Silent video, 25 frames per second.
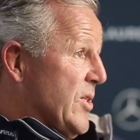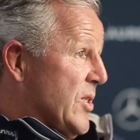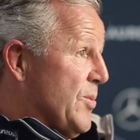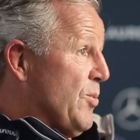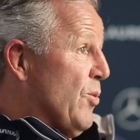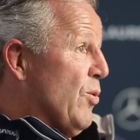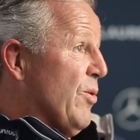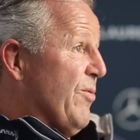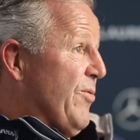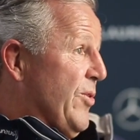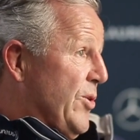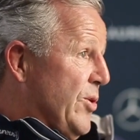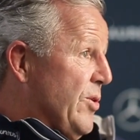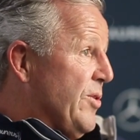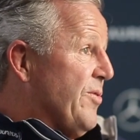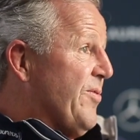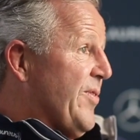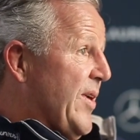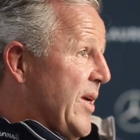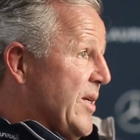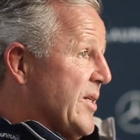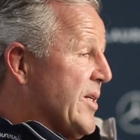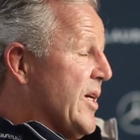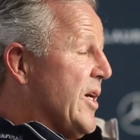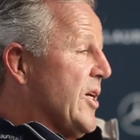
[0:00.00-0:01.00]
the Sport for Good
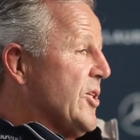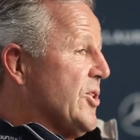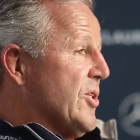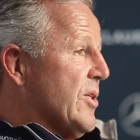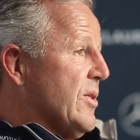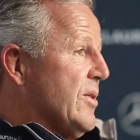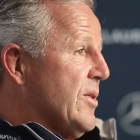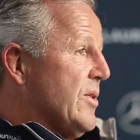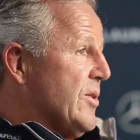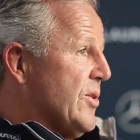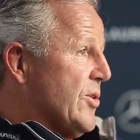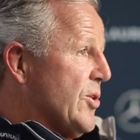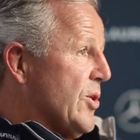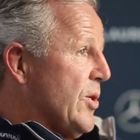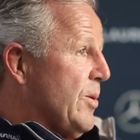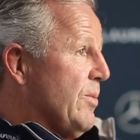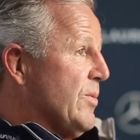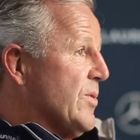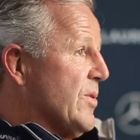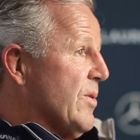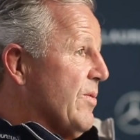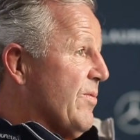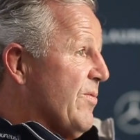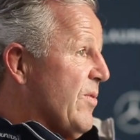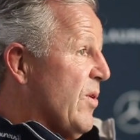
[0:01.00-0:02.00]
Foundation in
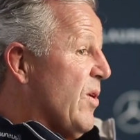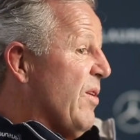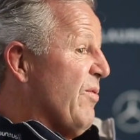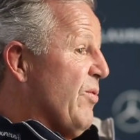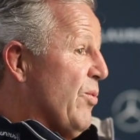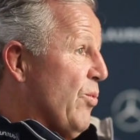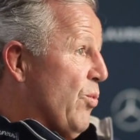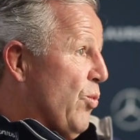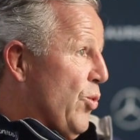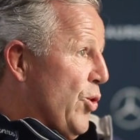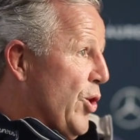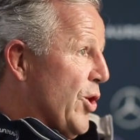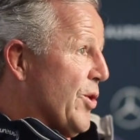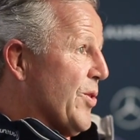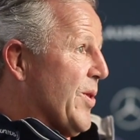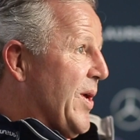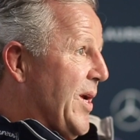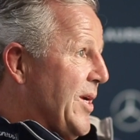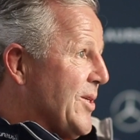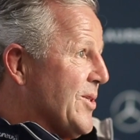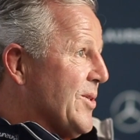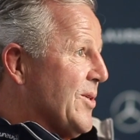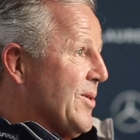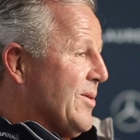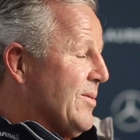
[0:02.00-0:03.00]
terms of the work
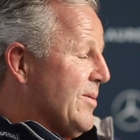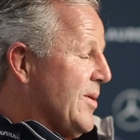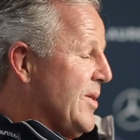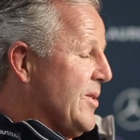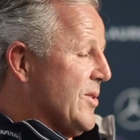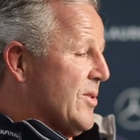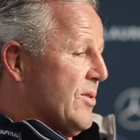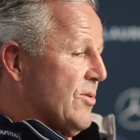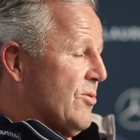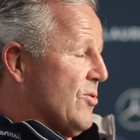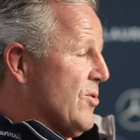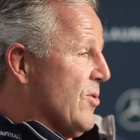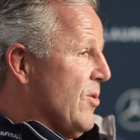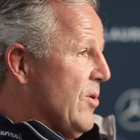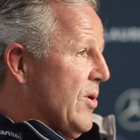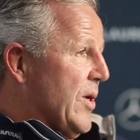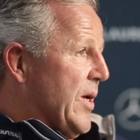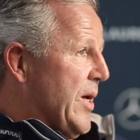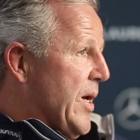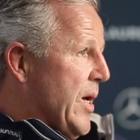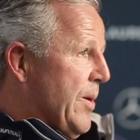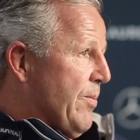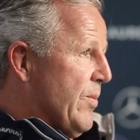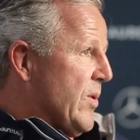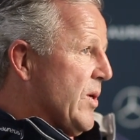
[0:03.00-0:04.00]
they do. It's truly
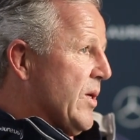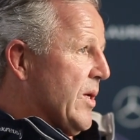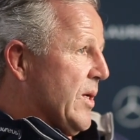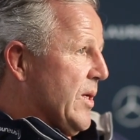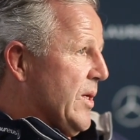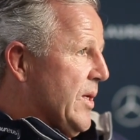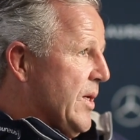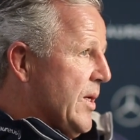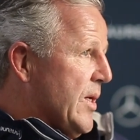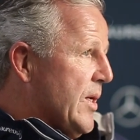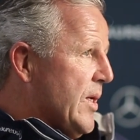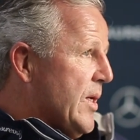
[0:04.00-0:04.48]
humbling.